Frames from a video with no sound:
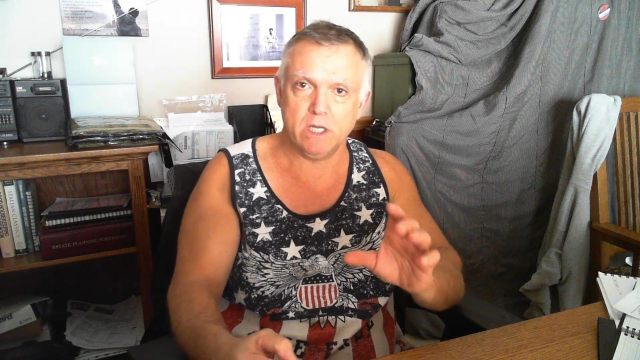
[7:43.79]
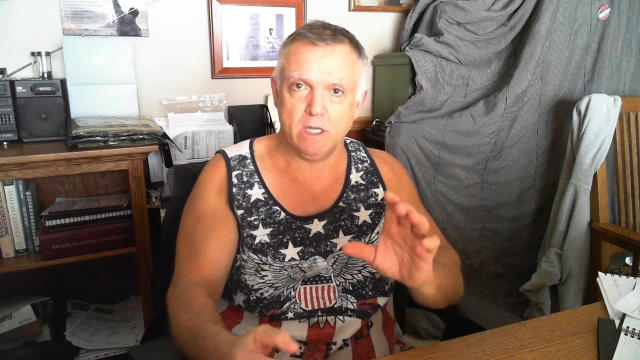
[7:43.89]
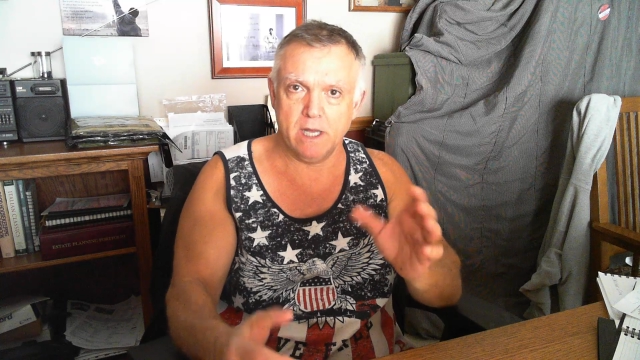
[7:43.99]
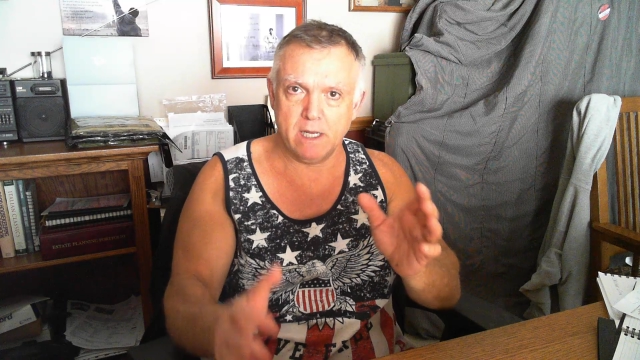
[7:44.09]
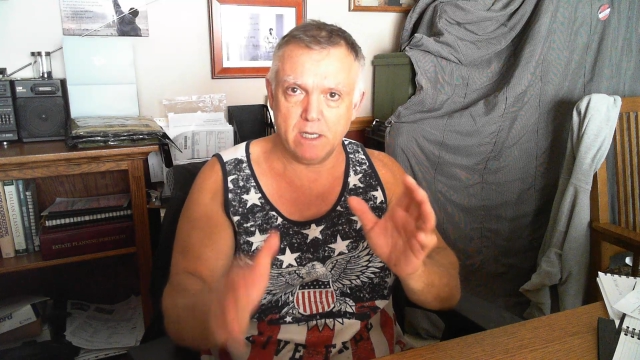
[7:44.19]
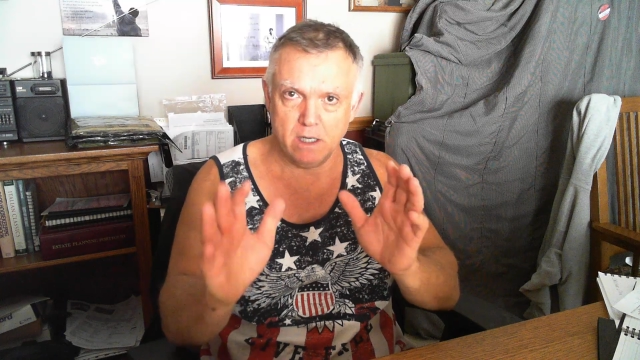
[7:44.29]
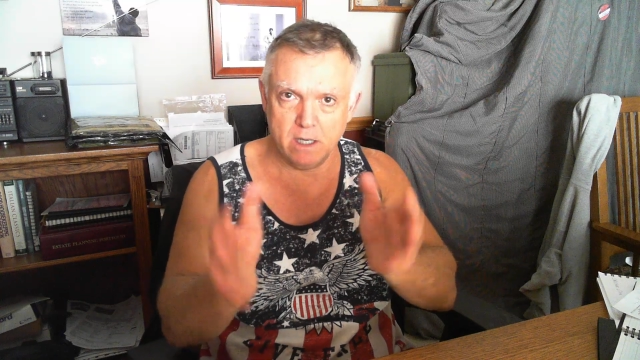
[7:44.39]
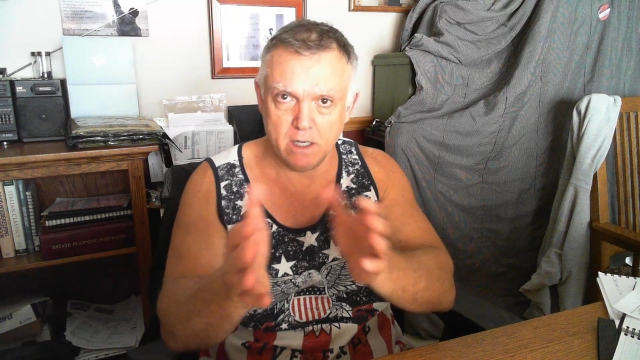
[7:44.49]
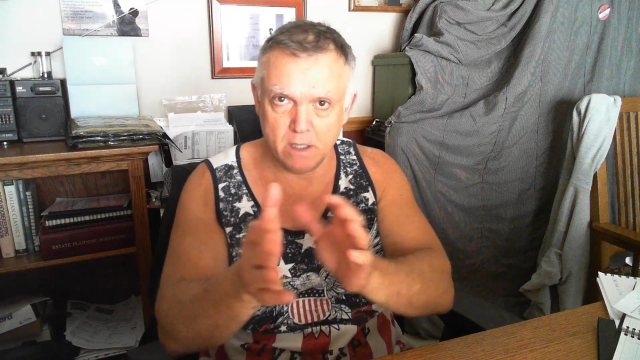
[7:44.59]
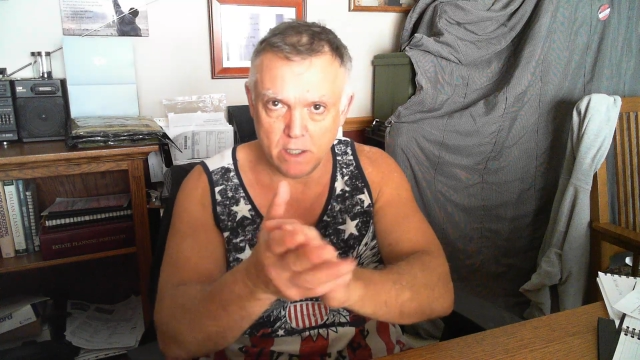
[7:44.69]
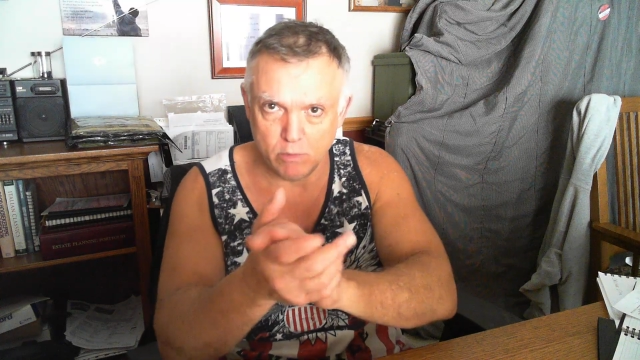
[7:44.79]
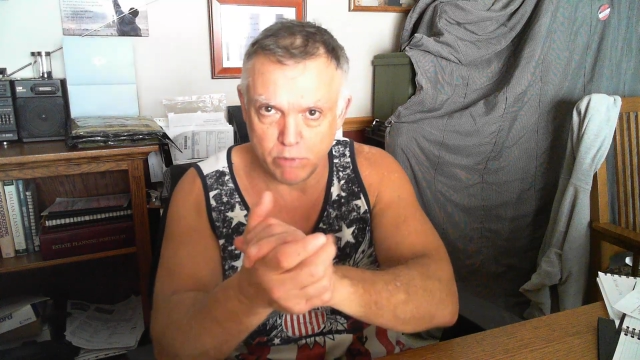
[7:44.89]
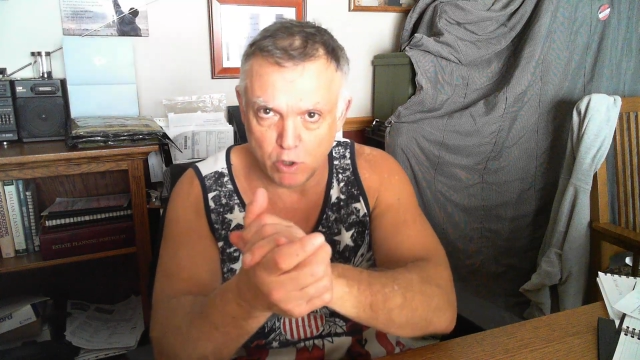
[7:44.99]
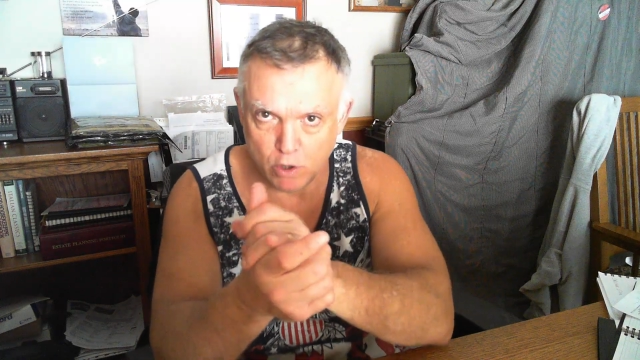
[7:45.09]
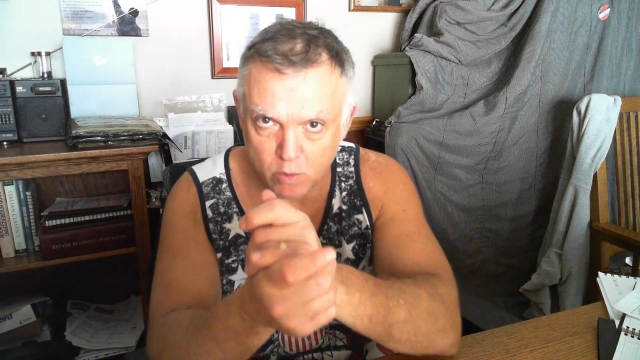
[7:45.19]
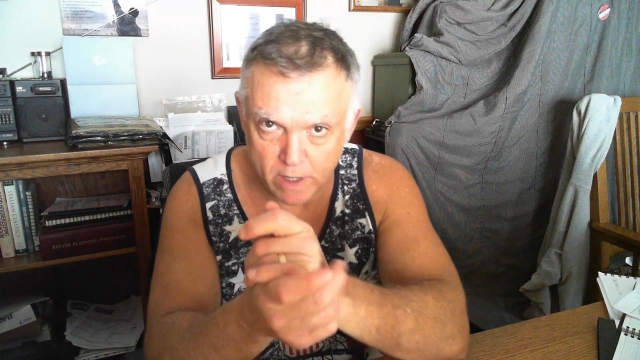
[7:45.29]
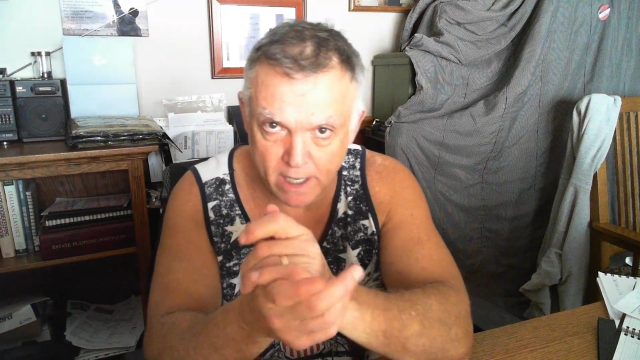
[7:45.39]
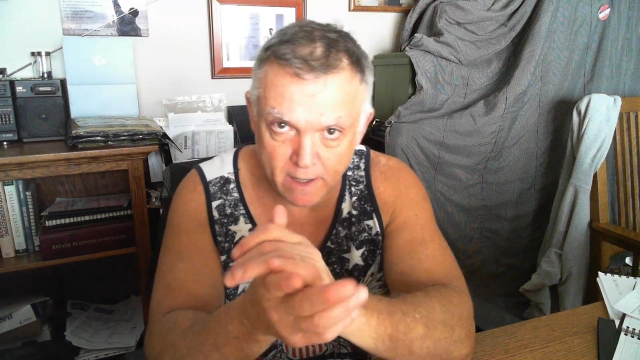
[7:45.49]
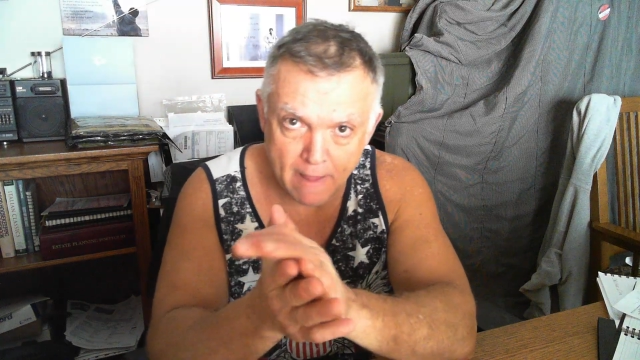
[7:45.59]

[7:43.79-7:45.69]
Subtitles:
like it'll blow you away.